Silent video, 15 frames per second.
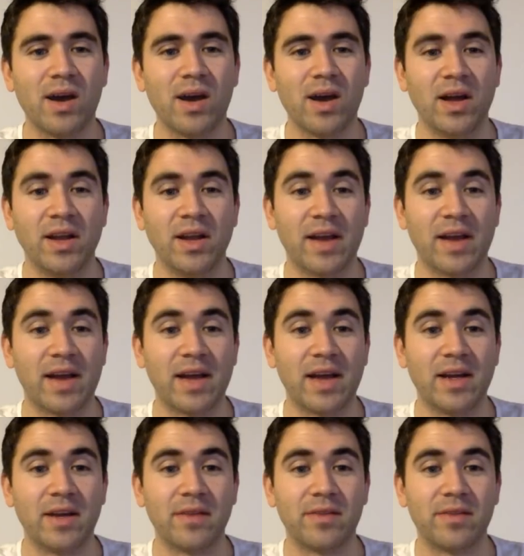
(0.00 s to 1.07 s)
And yeah, getting
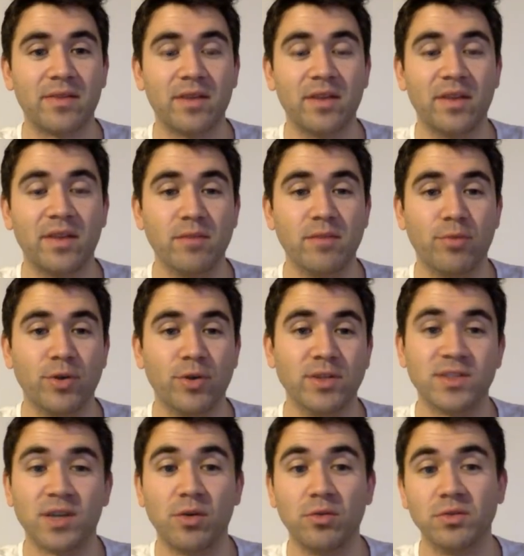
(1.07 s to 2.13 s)
at the 9 points
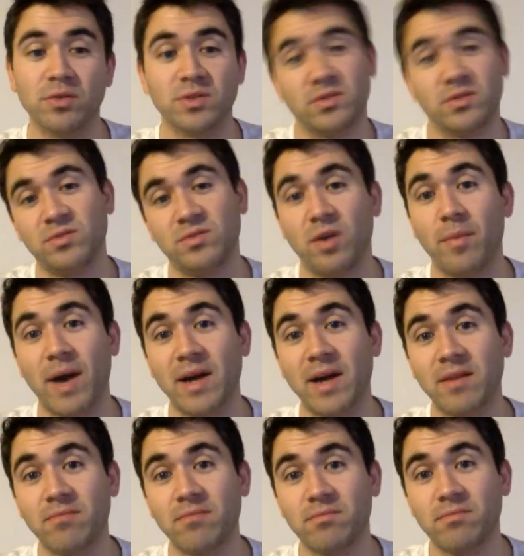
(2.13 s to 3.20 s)
total was not bad.
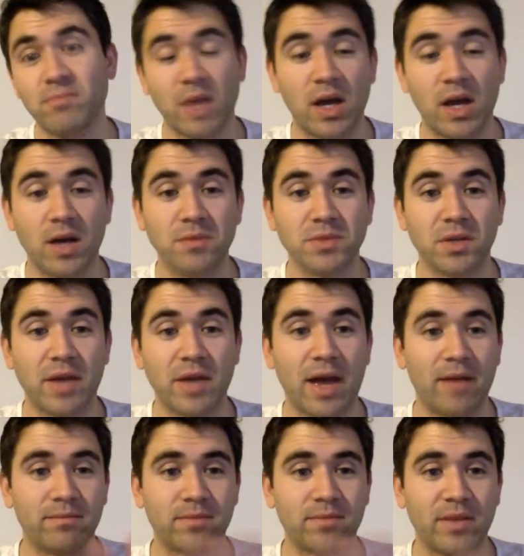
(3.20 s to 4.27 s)
So
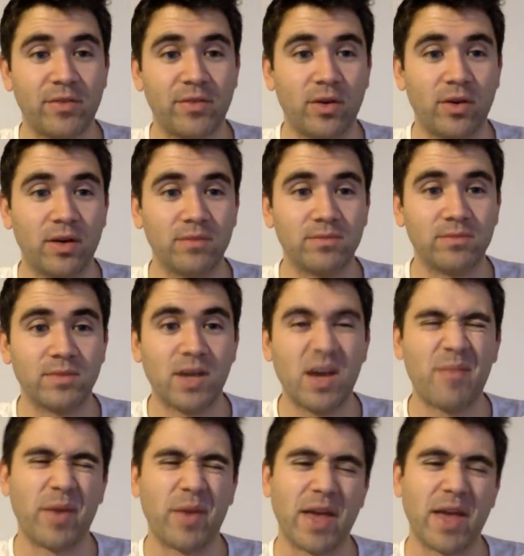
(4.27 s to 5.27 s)
yeah, if you're... But